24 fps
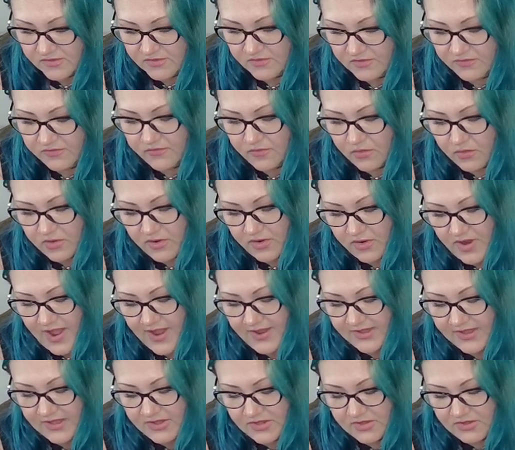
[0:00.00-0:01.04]
of 4. I
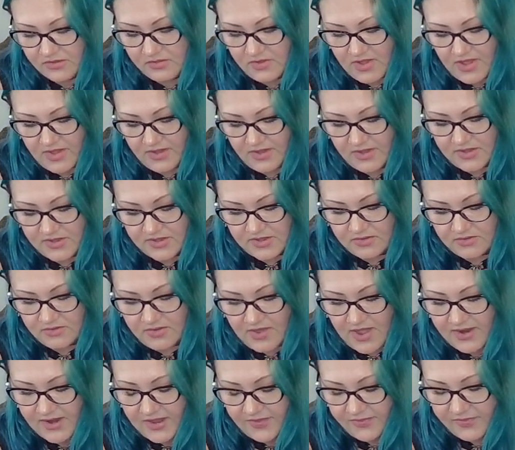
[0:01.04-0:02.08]
get you. I
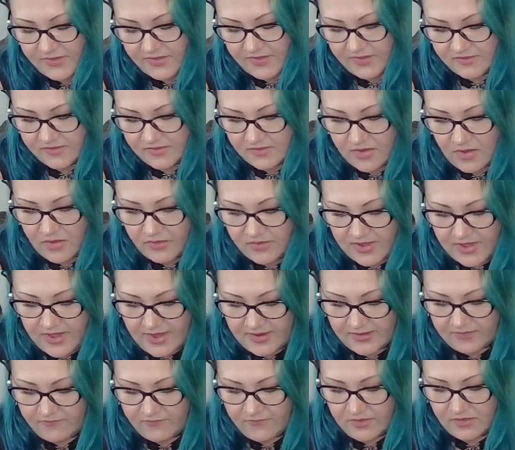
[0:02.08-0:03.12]
got this. Okay, I
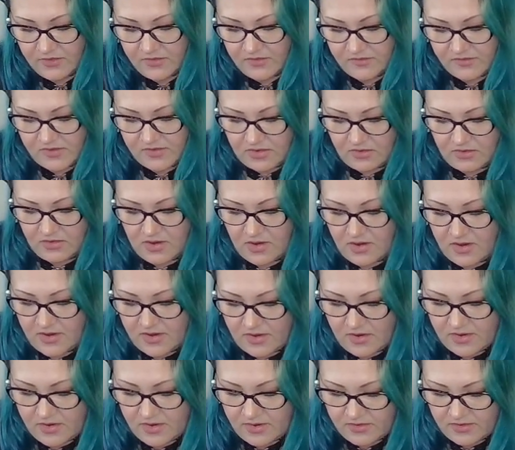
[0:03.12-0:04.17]
can figure this out. All
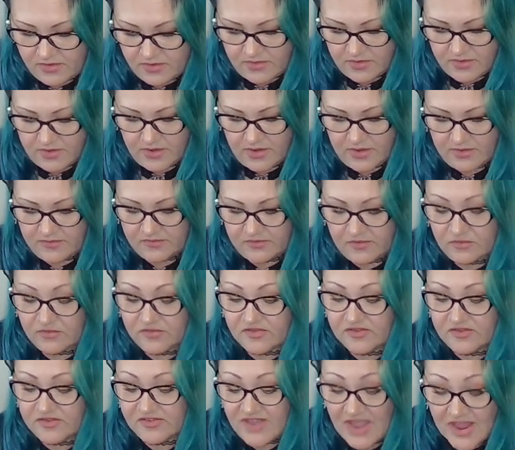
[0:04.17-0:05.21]
right. So it's
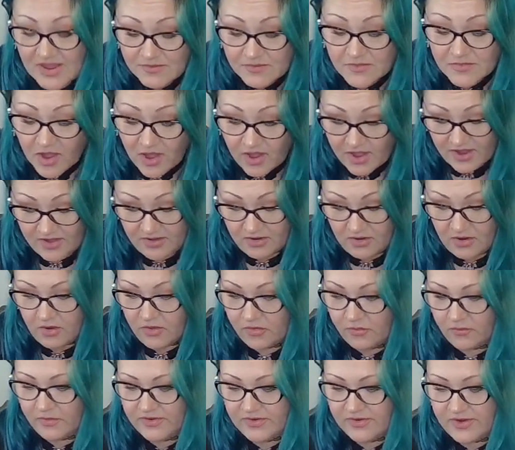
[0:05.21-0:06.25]
same knot all
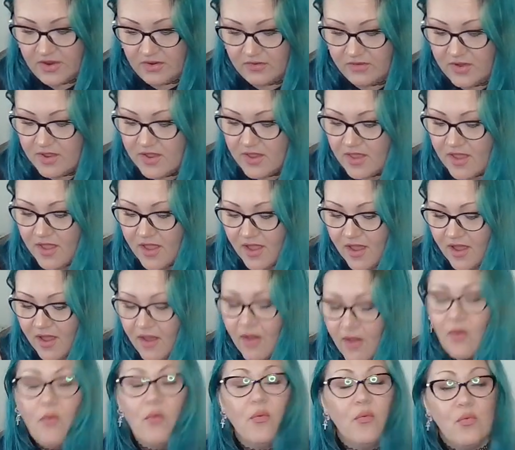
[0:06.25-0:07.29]
the way down.
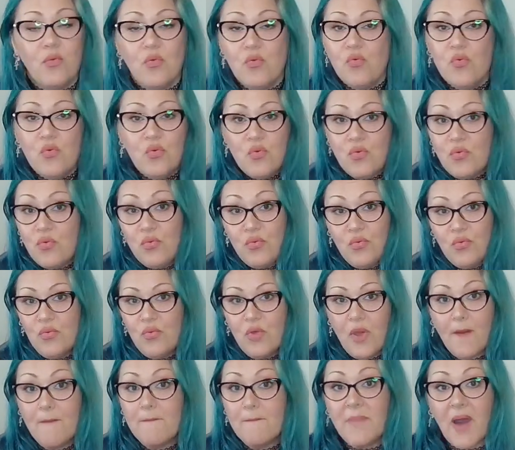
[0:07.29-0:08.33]

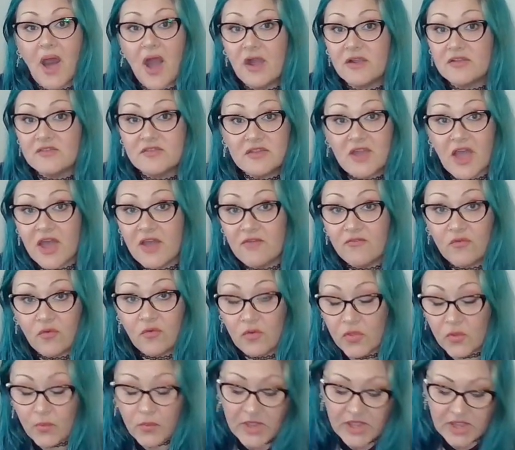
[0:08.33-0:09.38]
Woo, box knot for
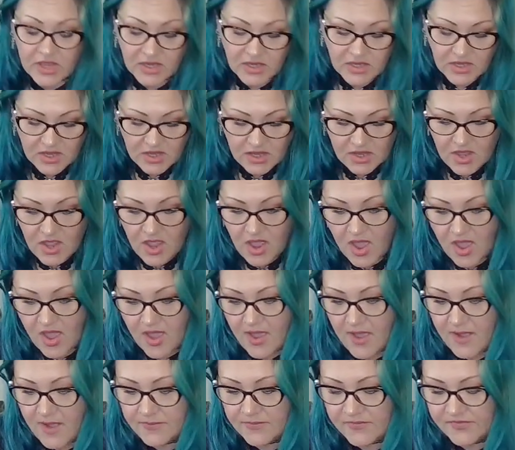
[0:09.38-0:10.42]
the win.
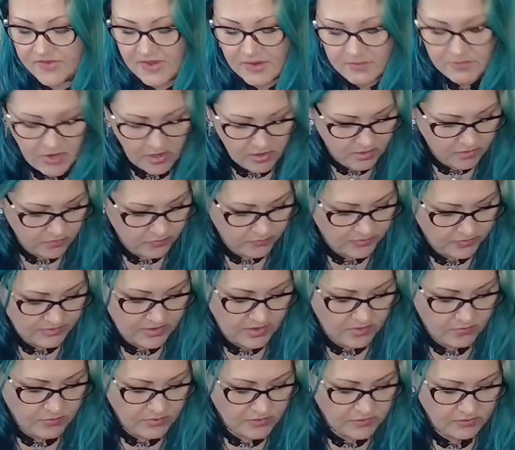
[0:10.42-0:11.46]
Same knot all the way
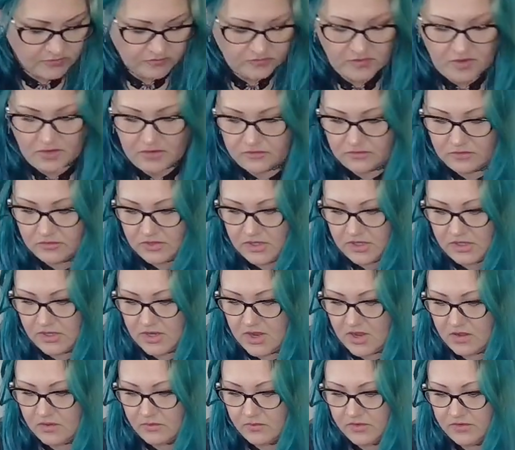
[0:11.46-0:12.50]
down. We just alternate
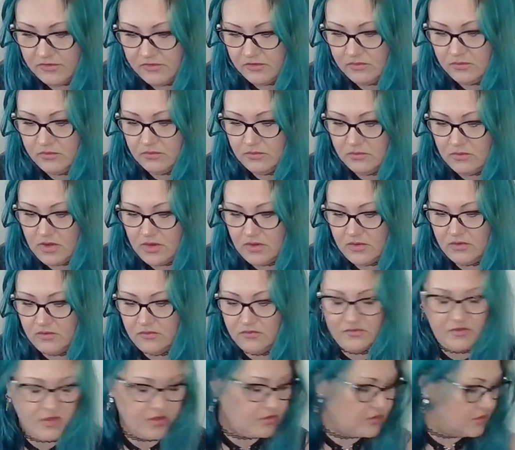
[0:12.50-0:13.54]
now, and we do a new
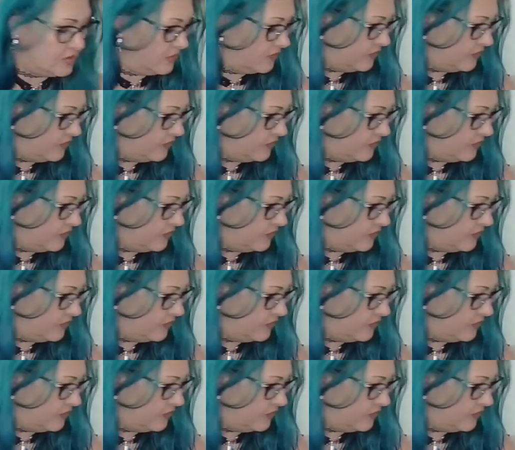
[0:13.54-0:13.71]
section of